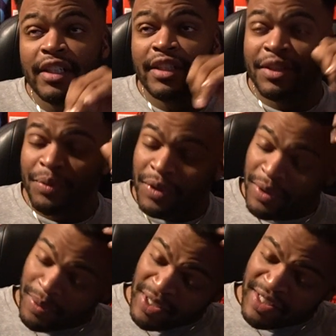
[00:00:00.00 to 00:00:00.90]
than what it
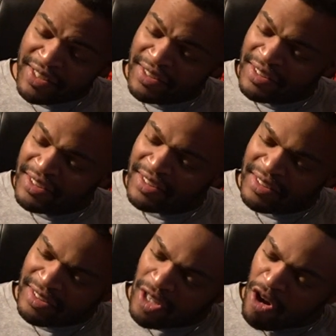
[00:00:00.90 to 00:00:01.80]
was
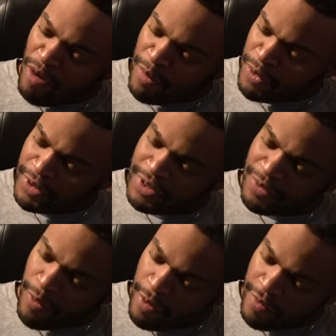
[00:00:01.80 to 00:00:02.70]
almost
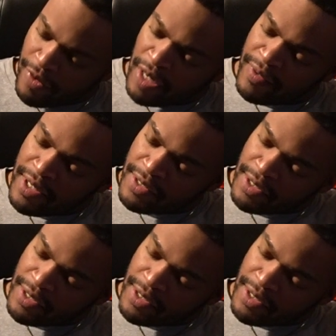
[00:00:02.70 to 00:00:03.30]
4 to 5 days